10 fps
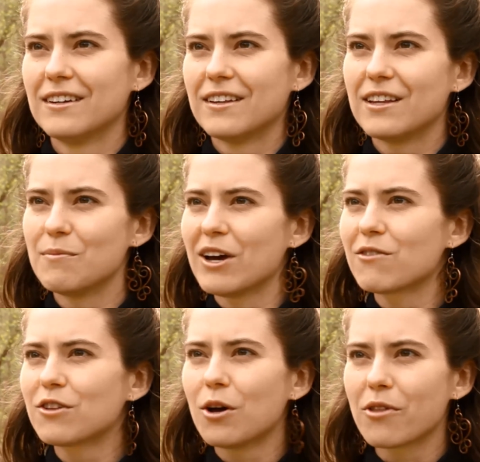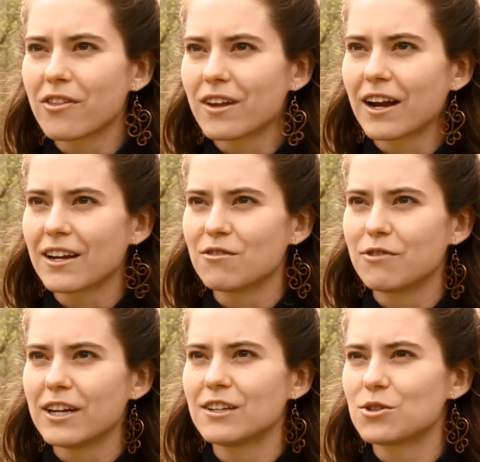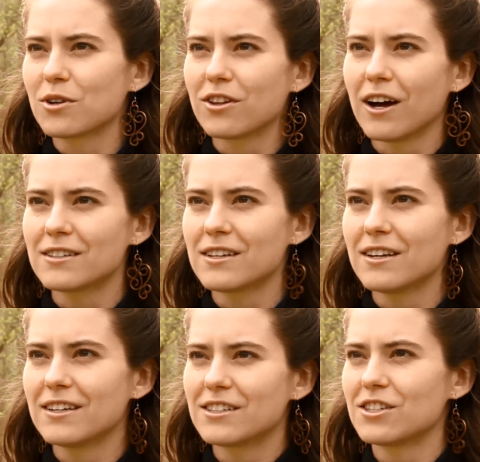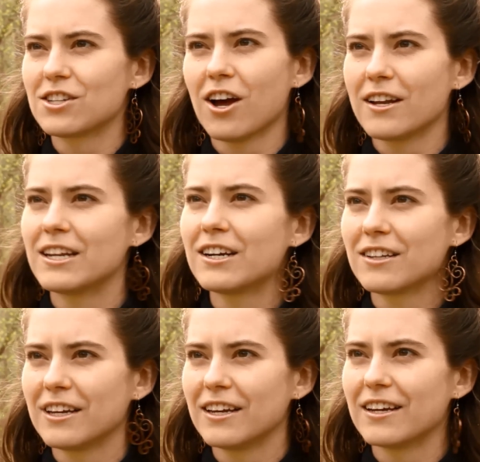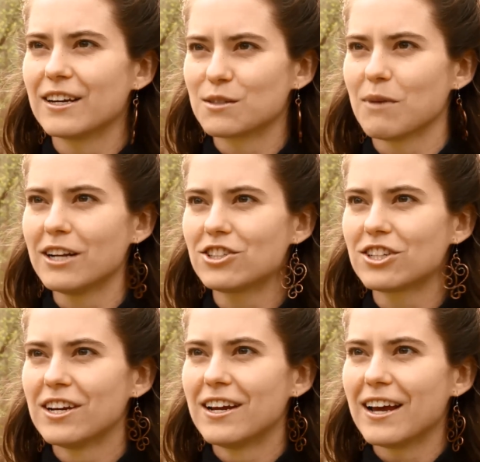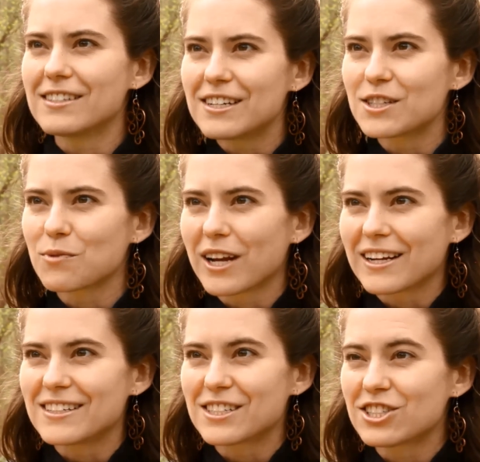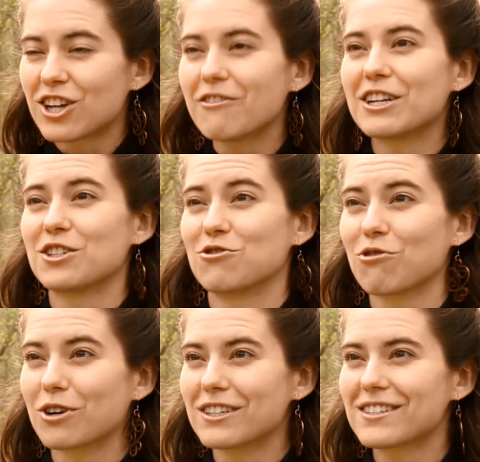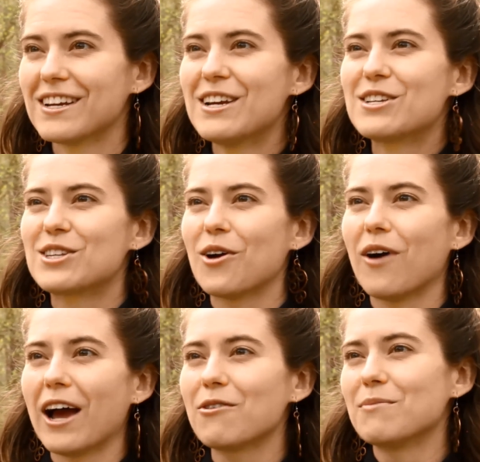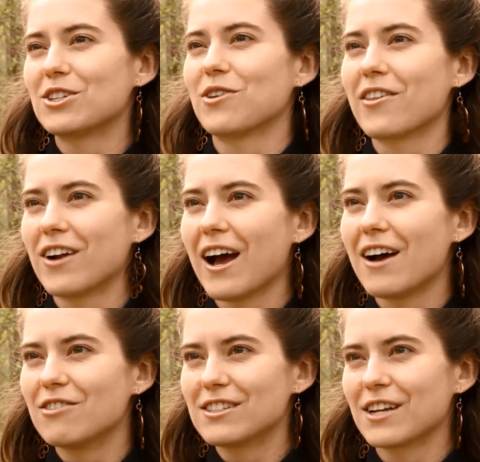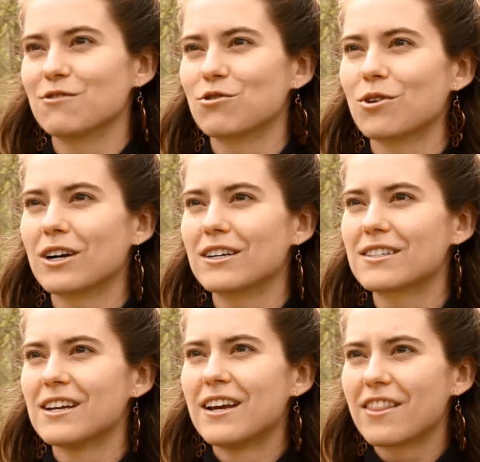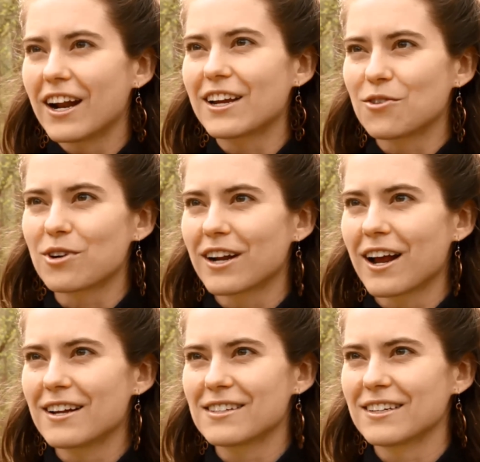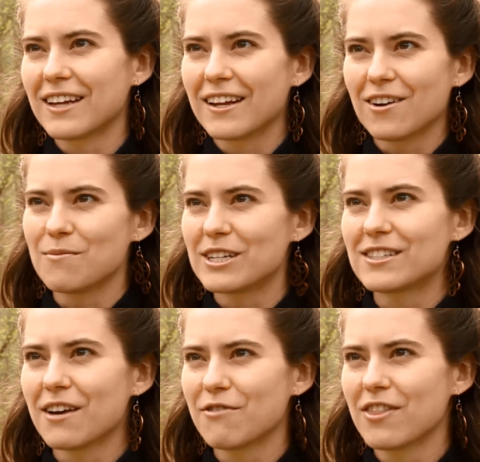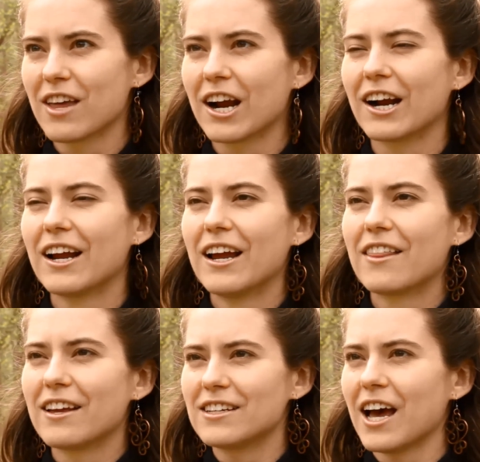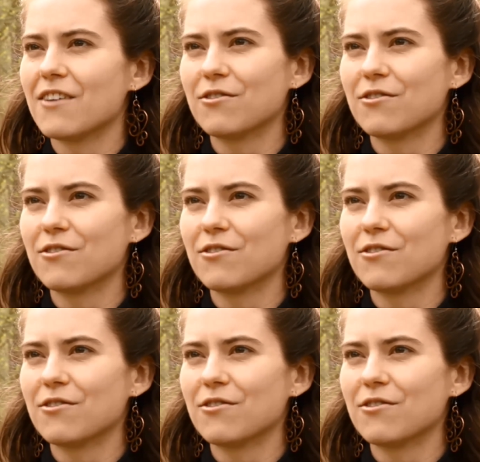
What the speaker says: The amount of clothing that I can fit into a closet is just not nearly as much as it is when I can shove it into drawers. So I would much rather have a set of drawers that I can organize and get all my stuff in there than to have